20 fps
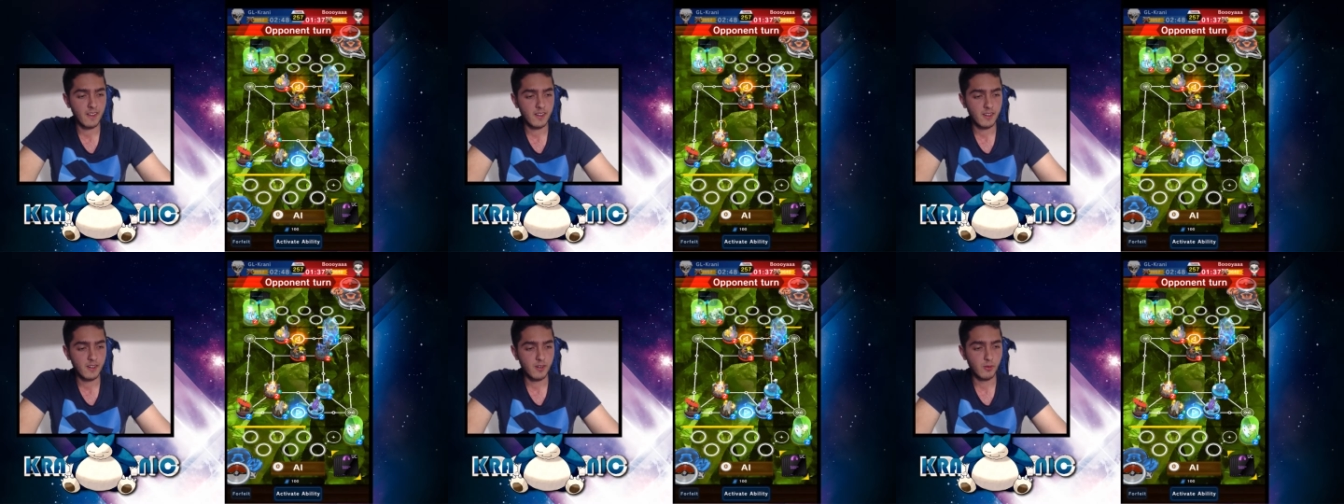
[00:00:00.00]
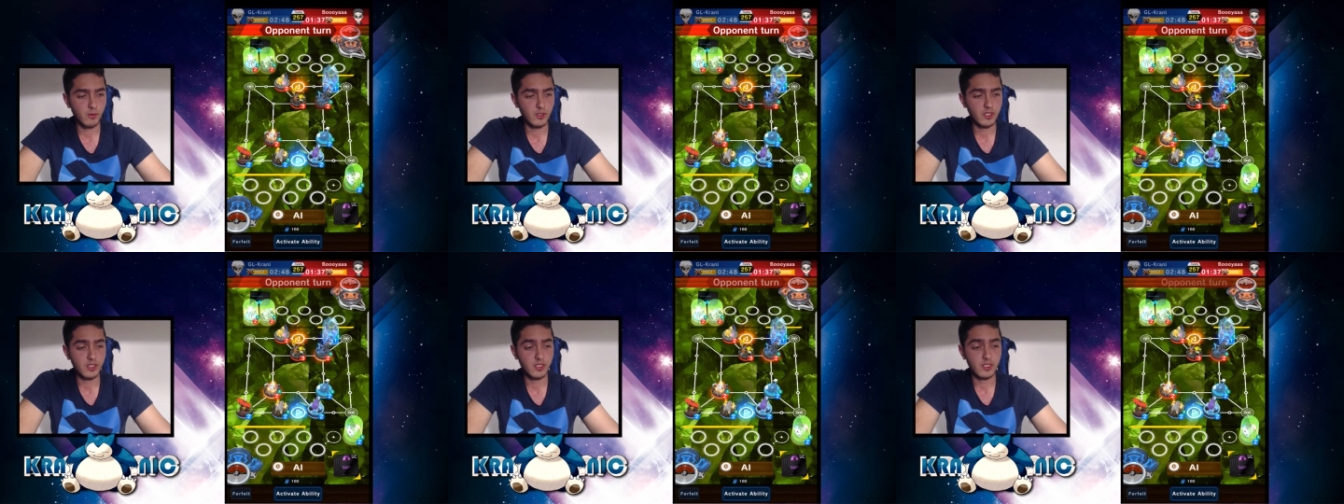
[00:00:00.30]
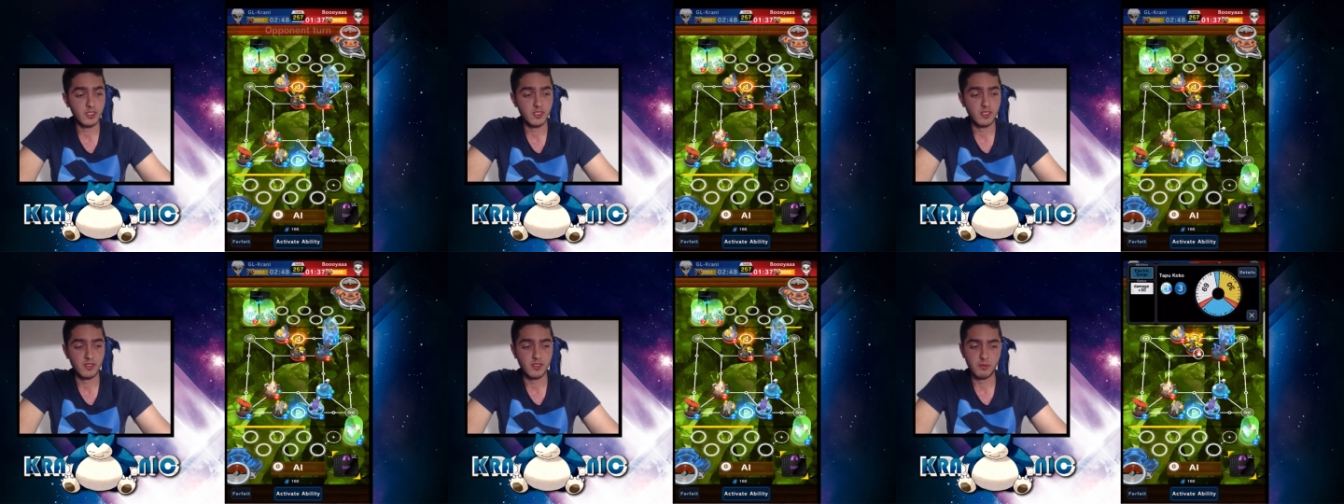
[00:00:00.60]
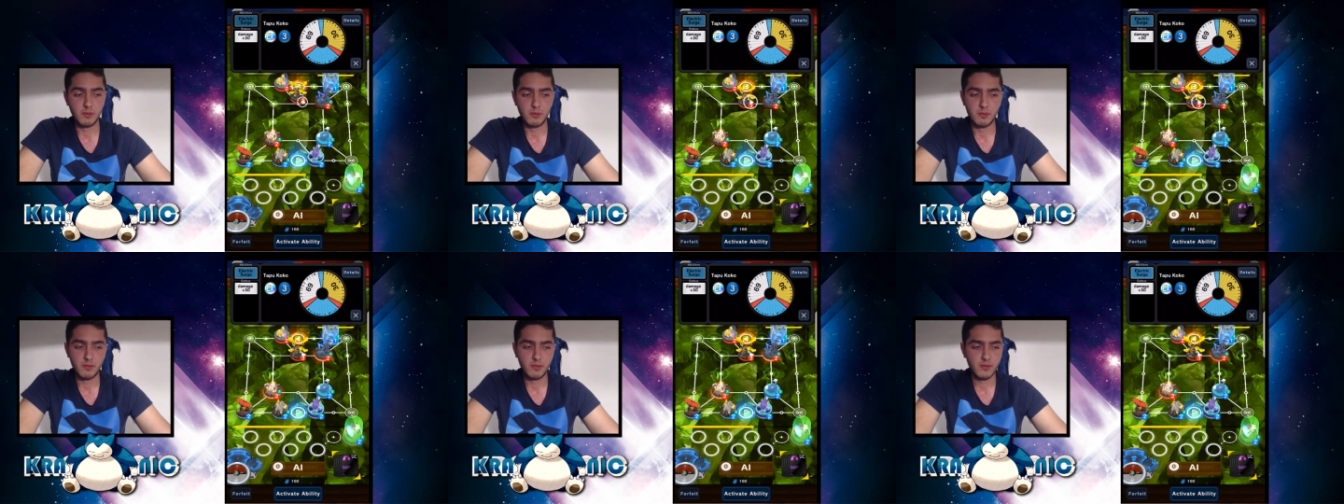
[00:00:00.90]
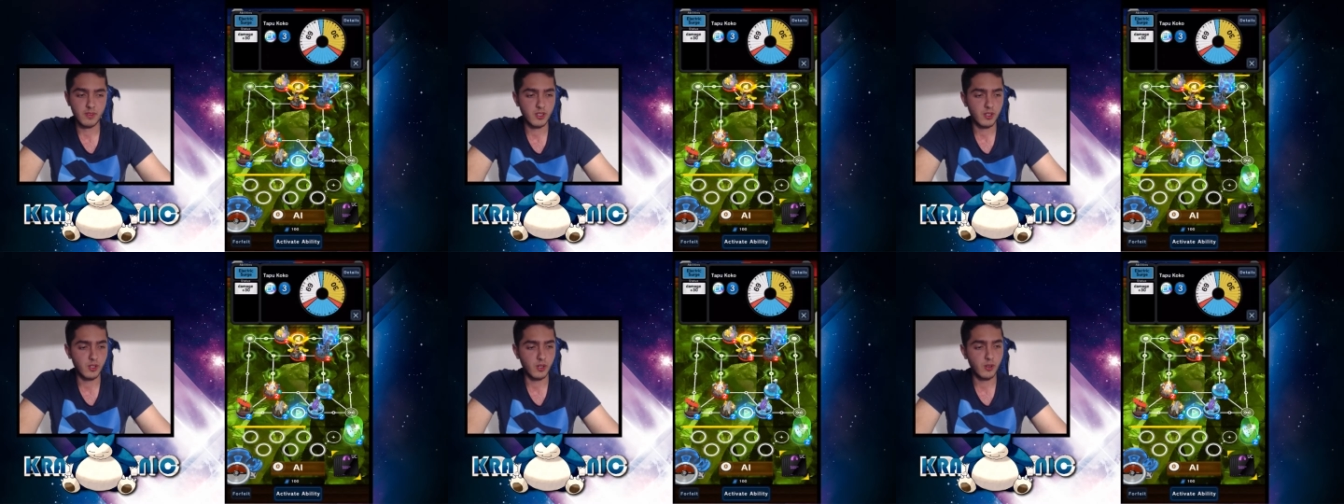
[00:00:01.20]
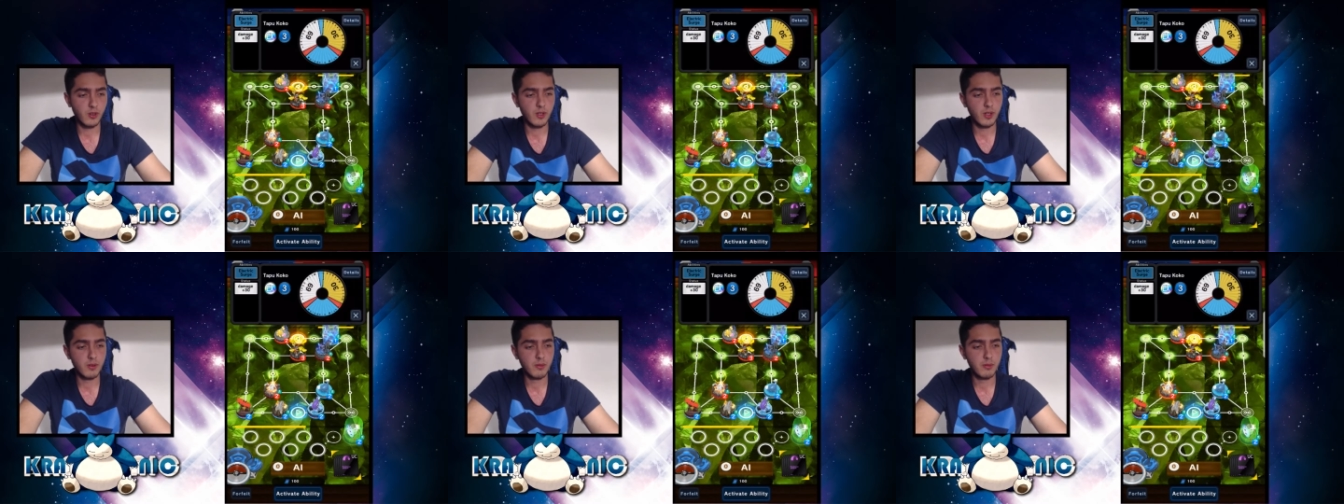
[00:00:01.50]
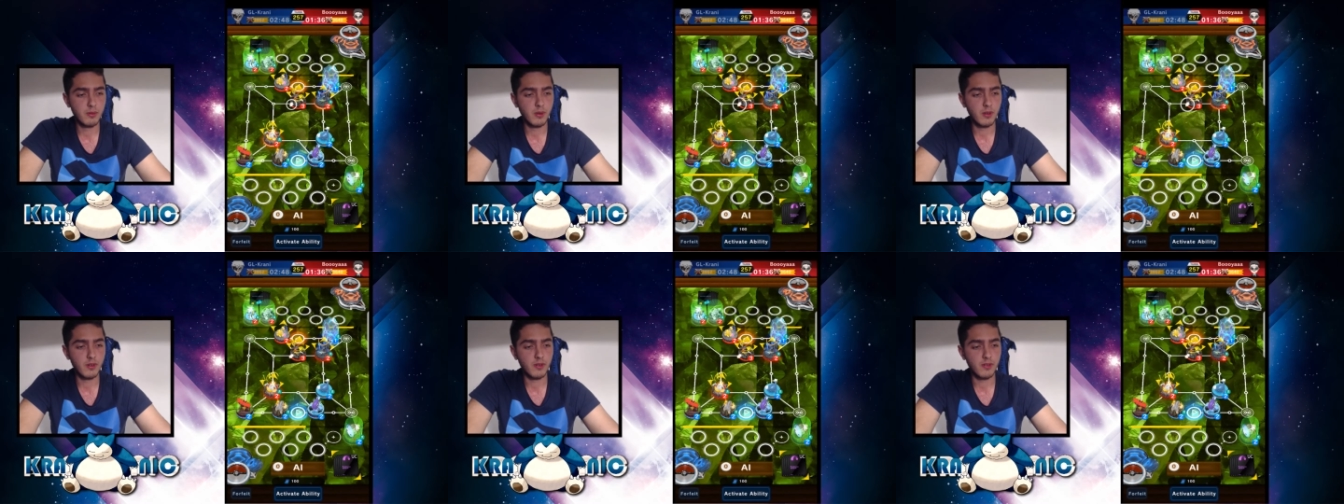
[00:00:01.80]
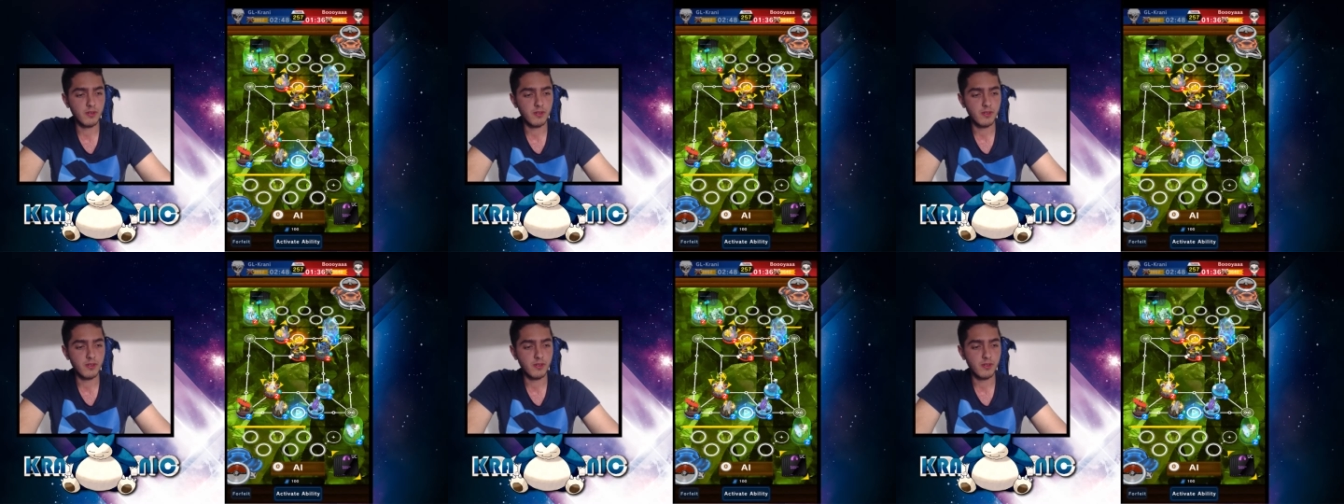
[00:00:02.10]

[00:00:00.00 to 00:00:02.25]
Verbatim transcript: With the Koko buff,